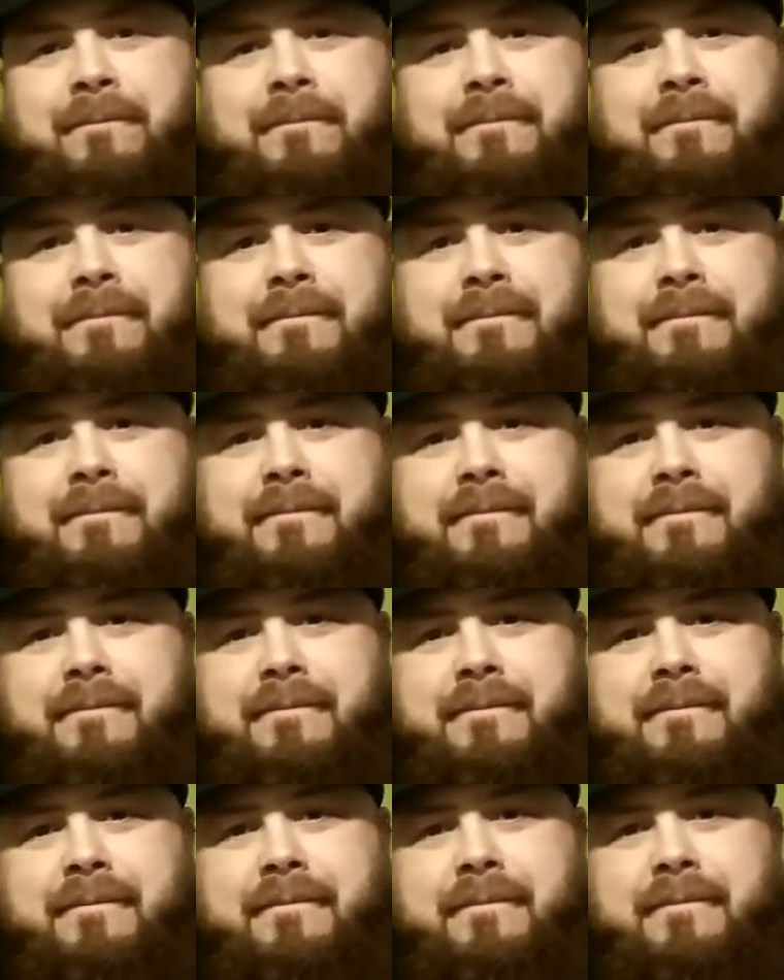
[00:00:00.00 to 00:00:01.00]

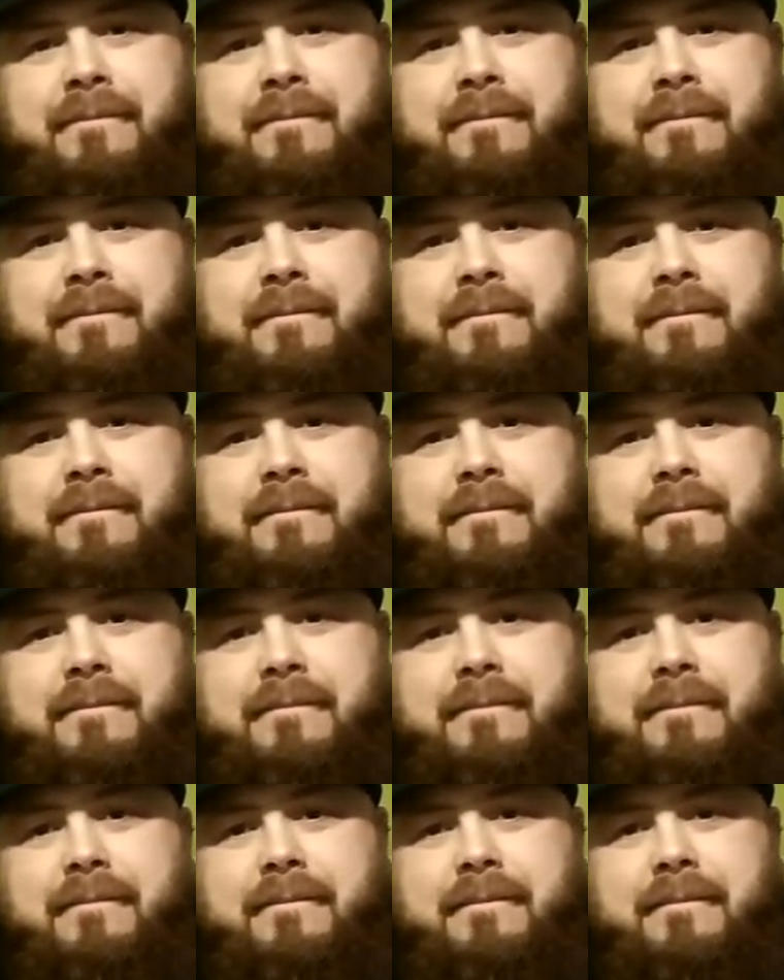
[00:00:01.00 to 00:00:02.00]

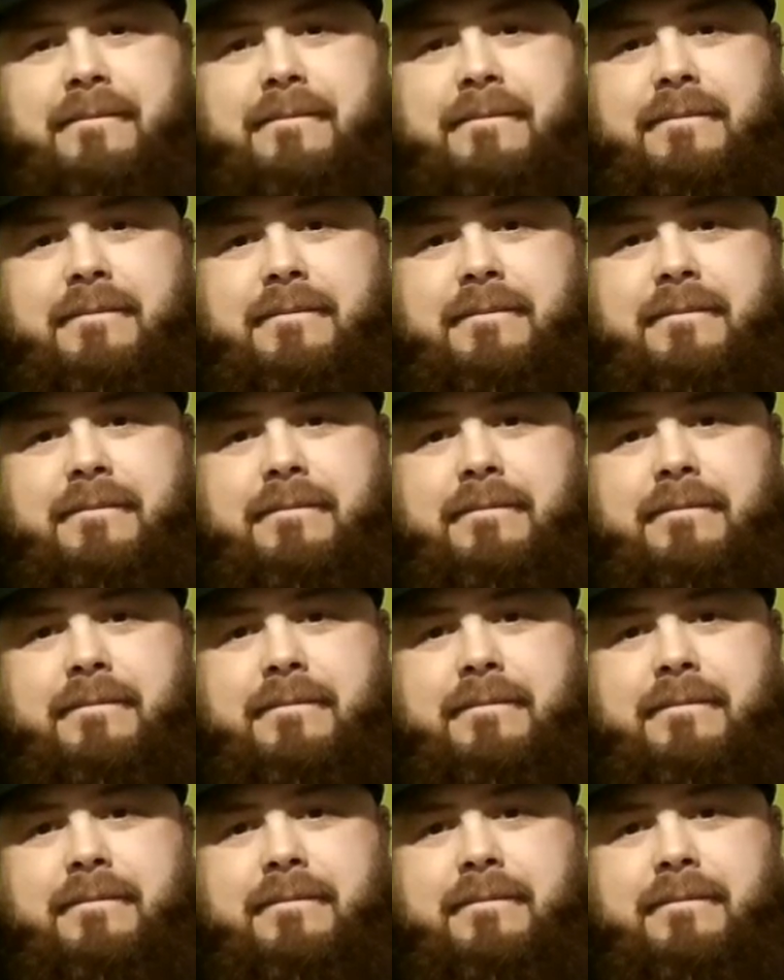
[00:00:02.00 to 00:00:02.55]
This person isn't speaking.